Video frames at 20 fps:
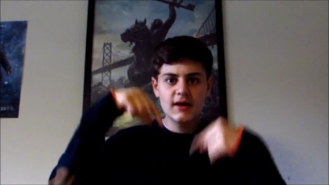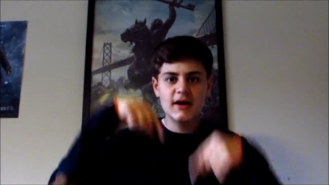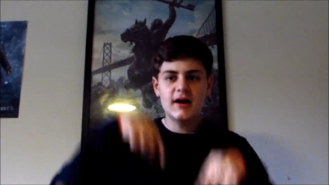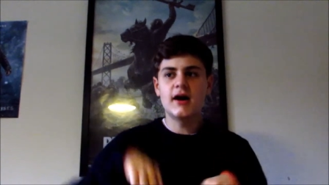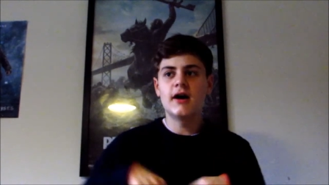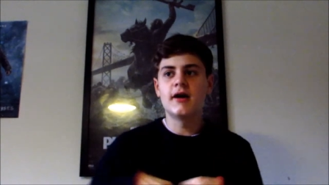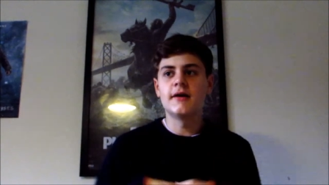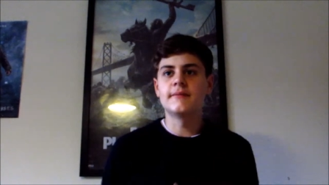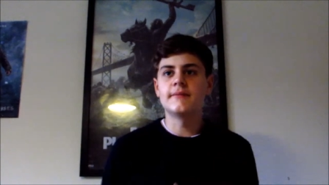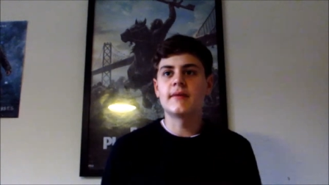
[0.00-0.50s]

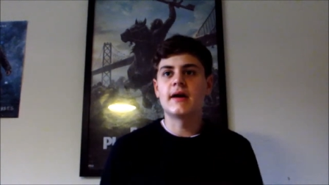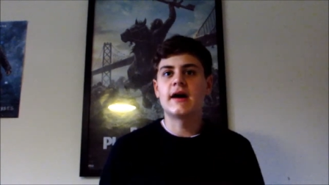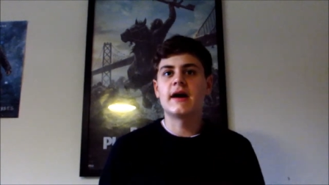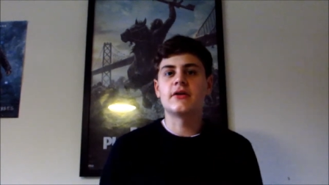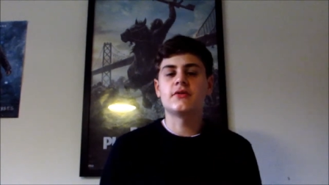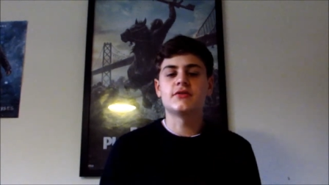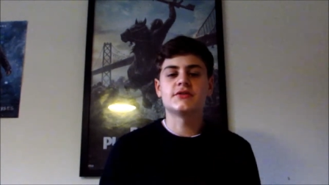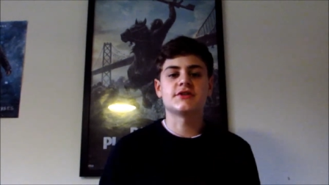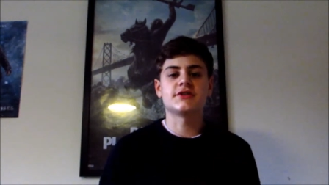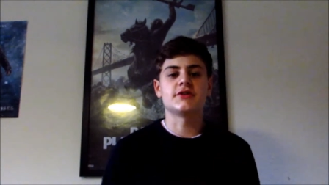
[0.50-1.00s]

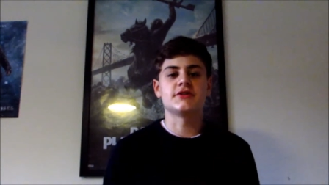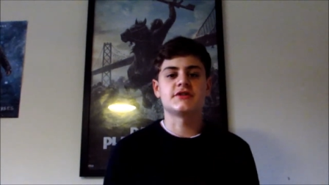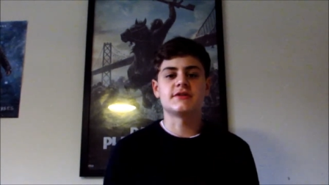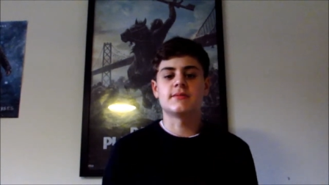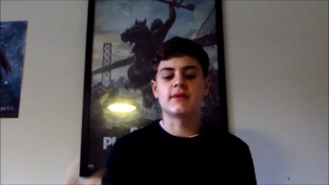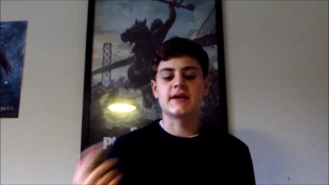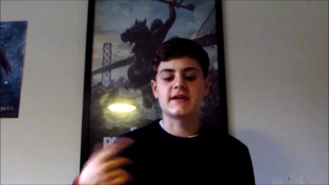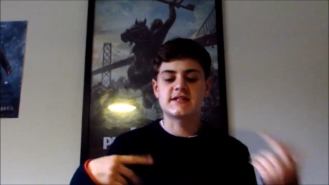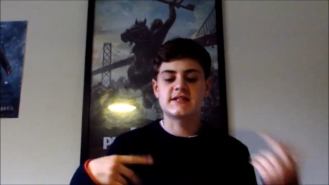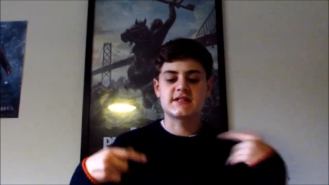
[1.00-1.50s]
And also some
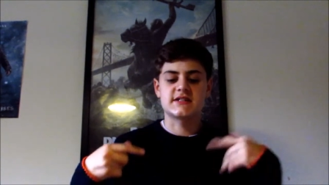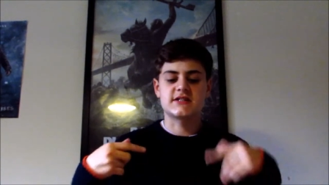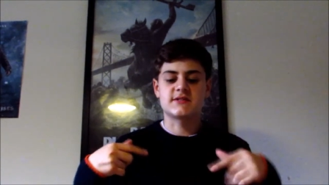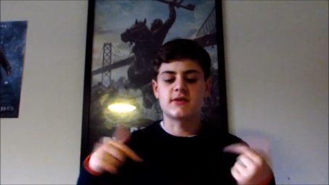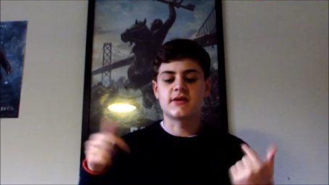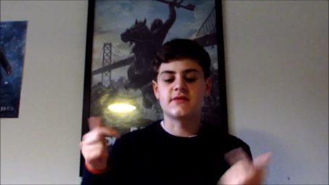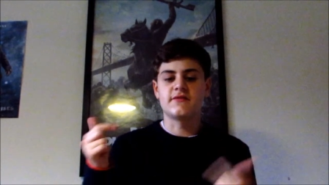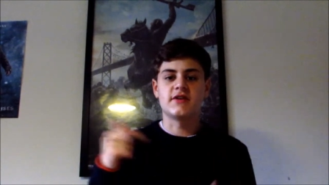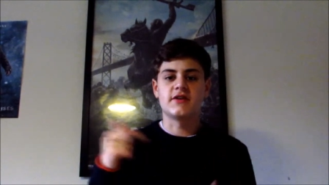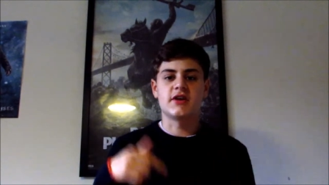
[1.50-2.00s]
links to some
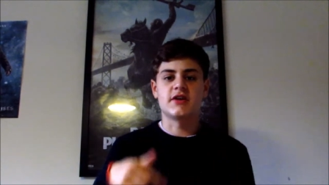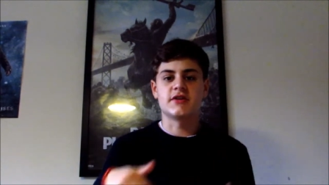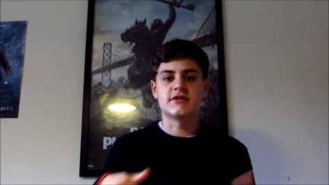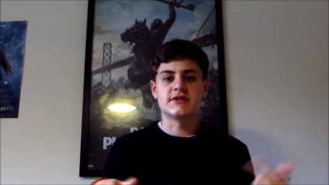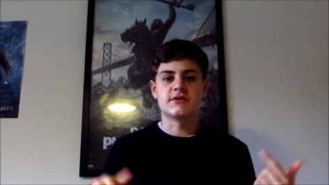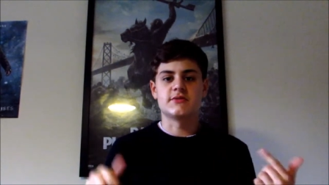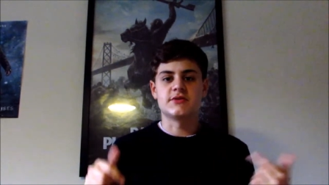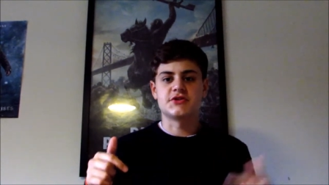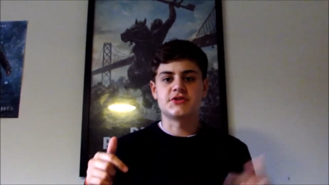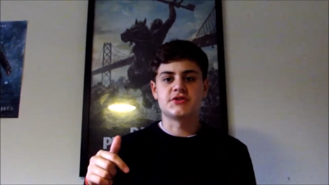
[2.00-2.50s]
other
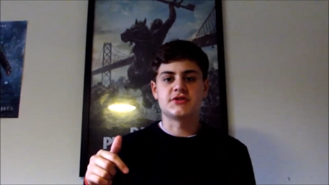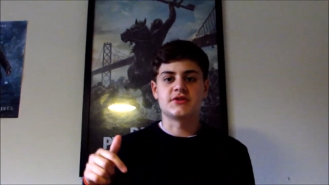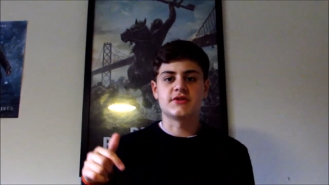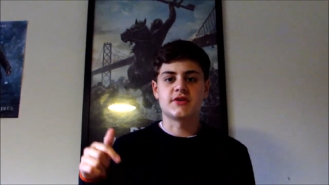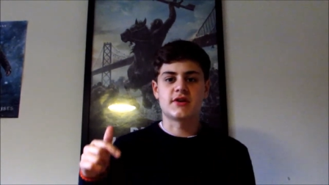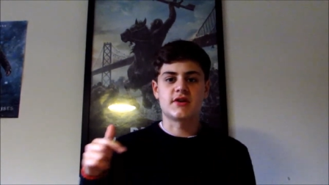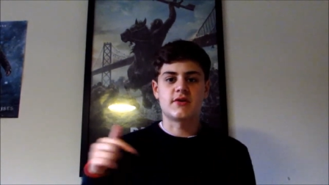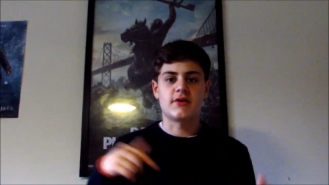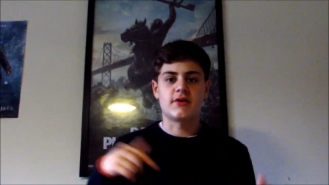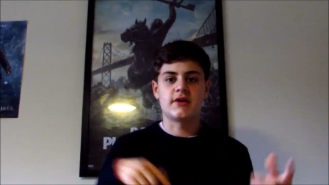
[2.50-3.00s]
videos which
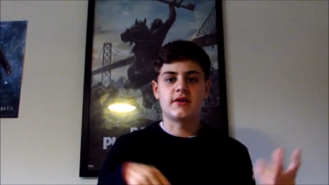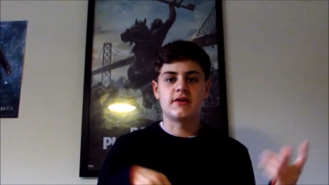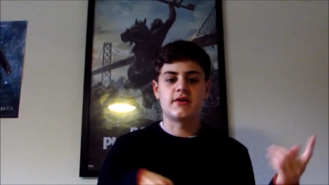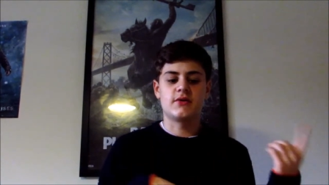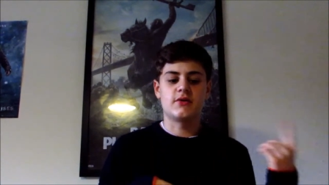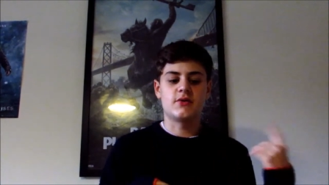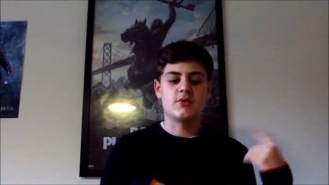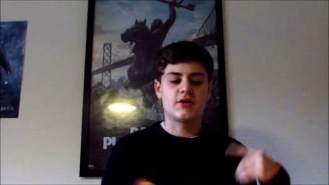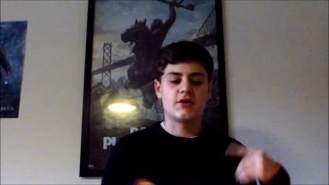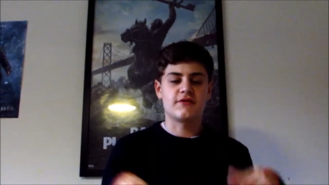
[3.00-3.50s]
are
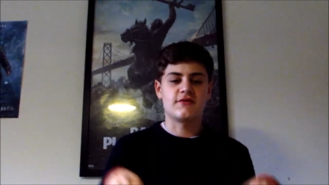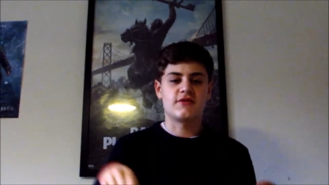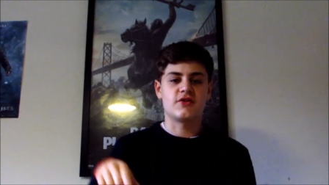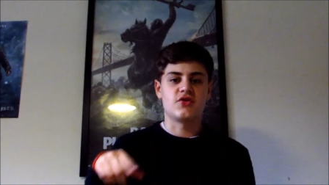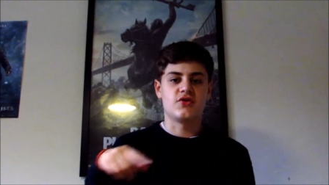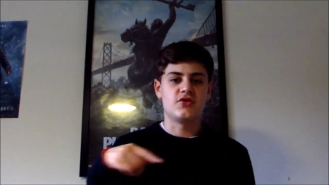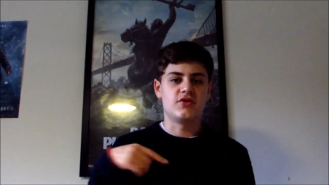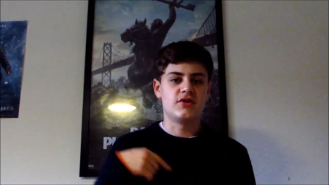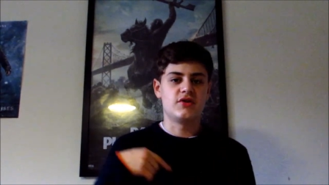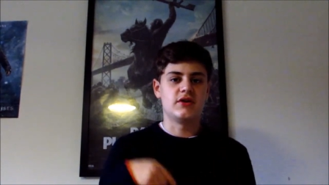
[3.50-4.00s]
quite
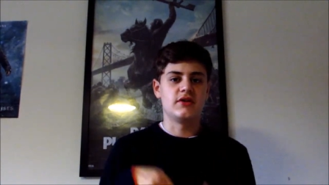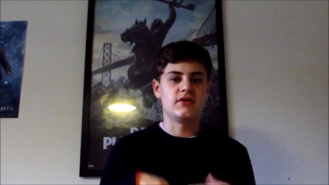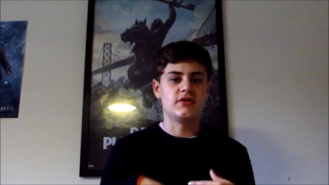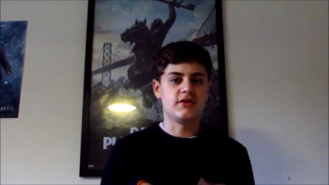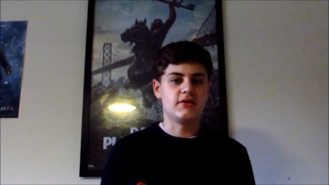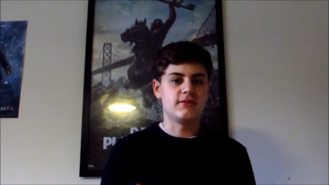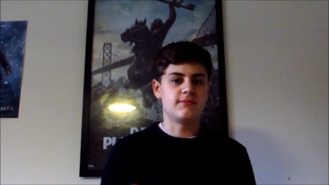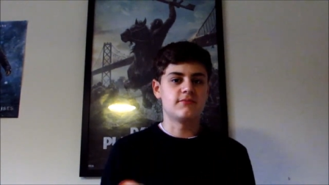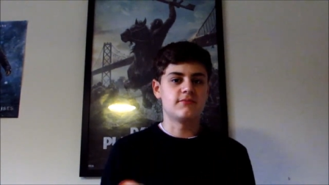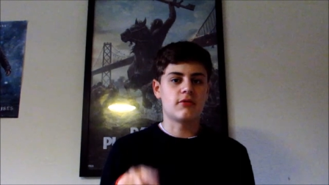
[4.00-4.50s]
good and
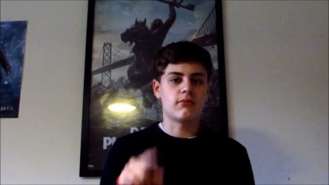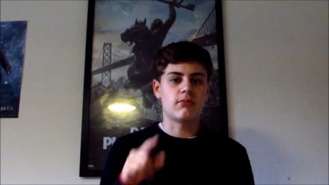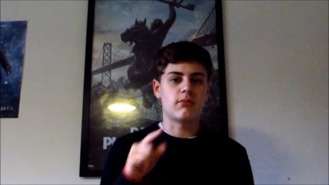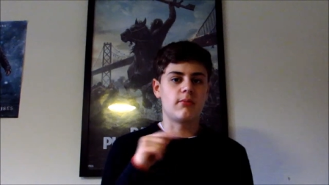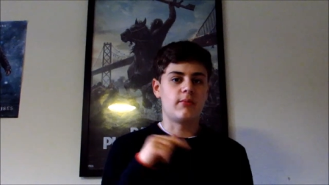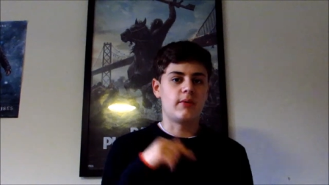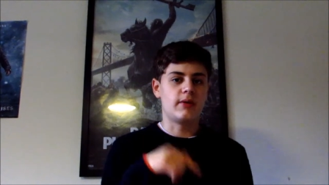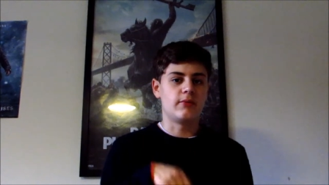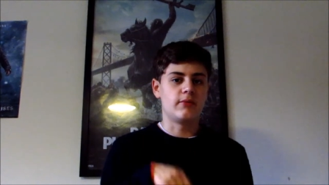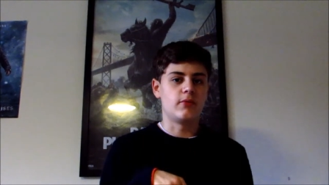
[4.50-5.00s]
you
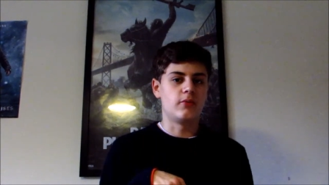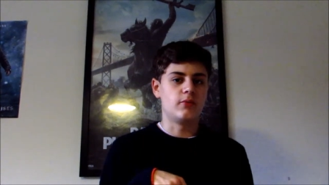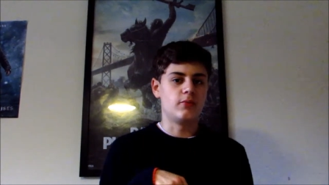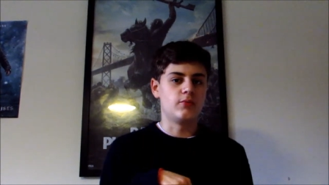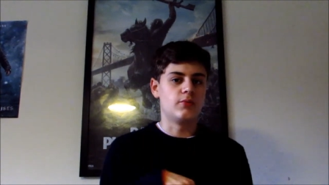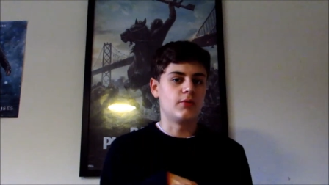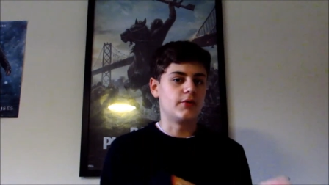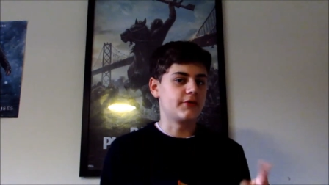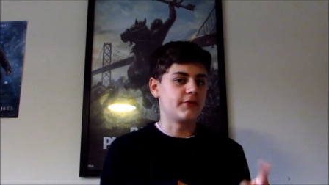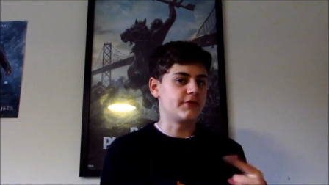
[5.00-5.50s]
probably will
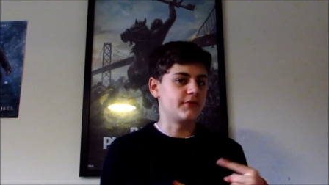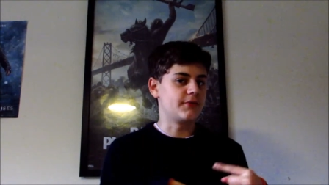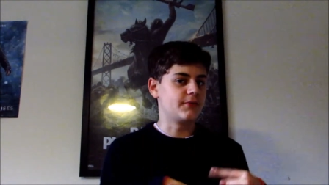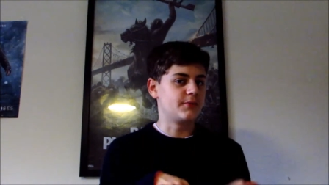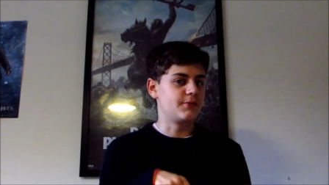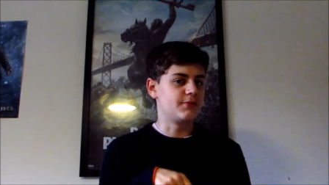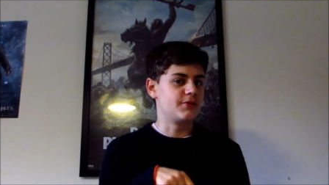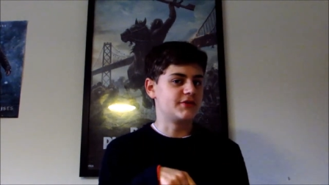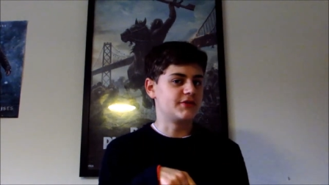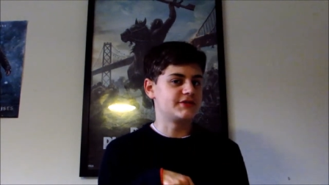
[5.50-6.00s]
want to
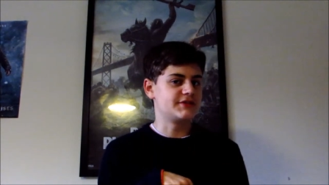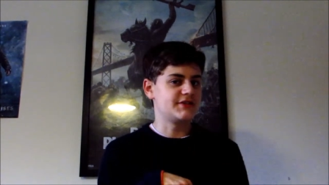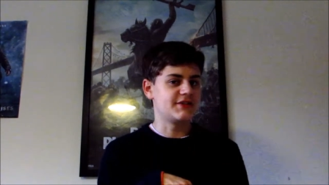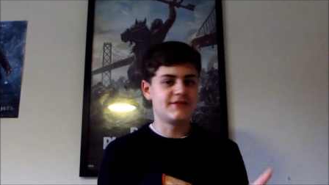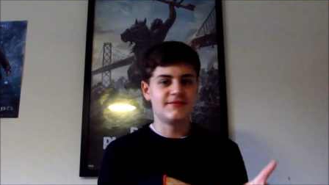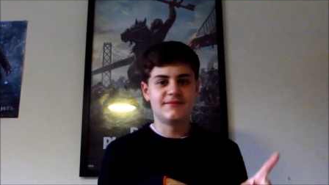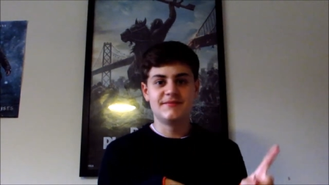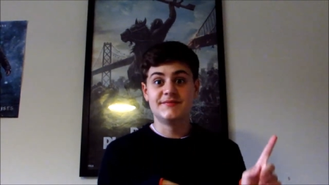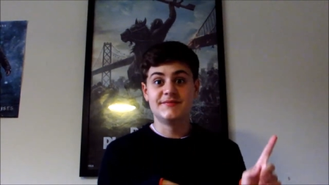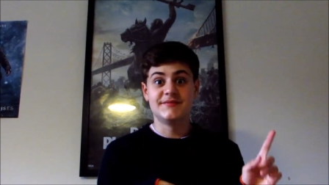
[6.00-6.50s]
watch
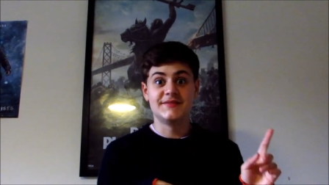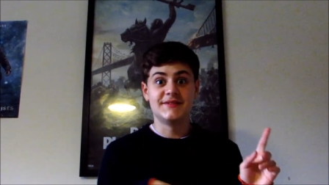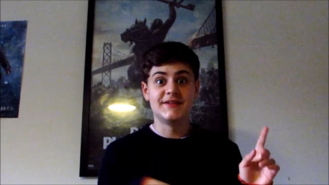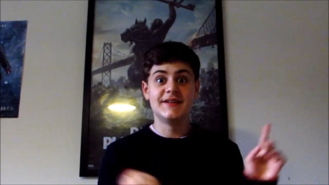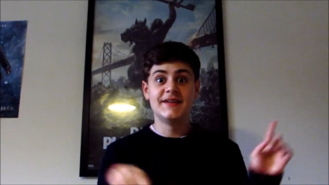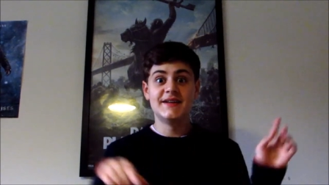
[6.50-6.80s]
them.